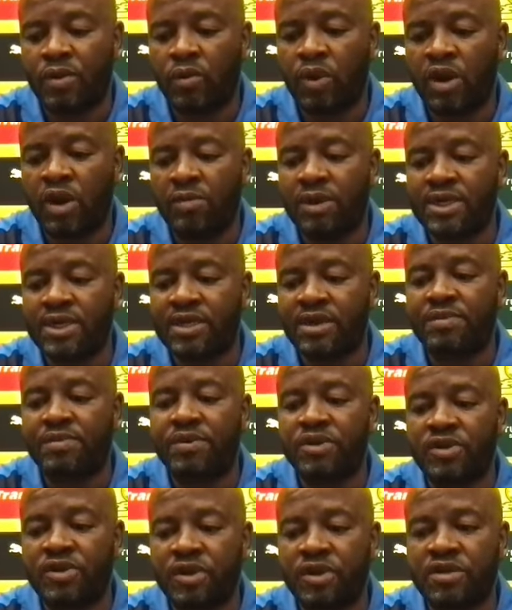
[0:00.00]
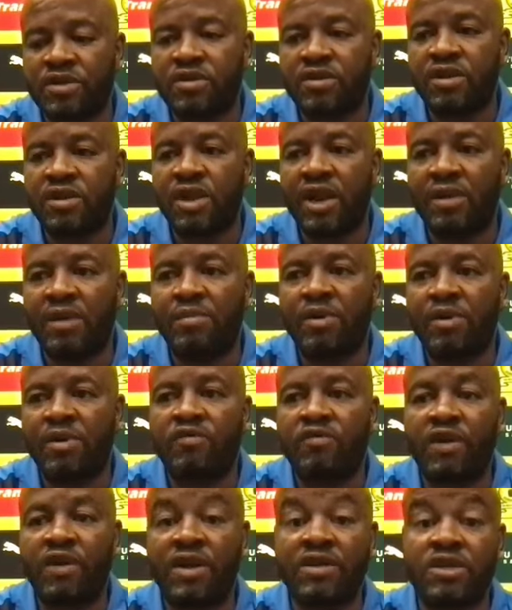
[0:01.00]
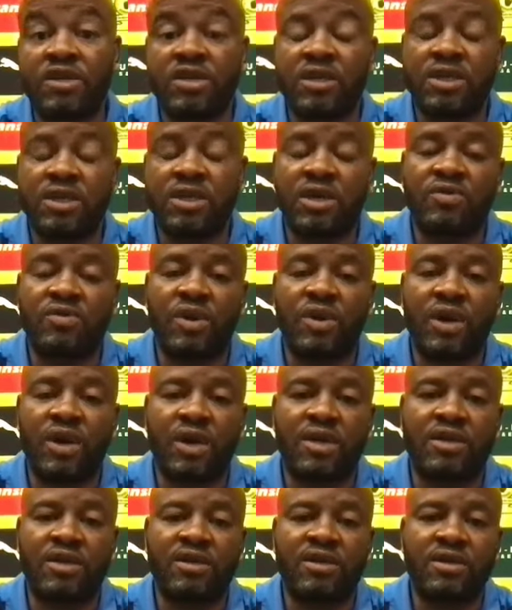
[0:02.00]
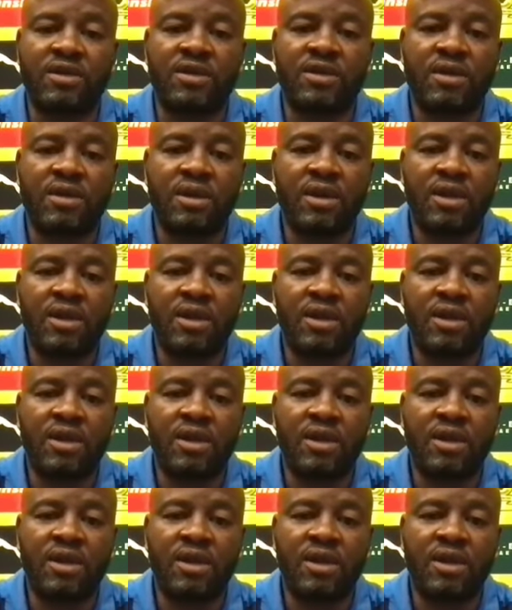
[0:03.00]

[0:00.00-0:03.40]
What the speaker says: one must appreciate the number of clean sheets that we are getting.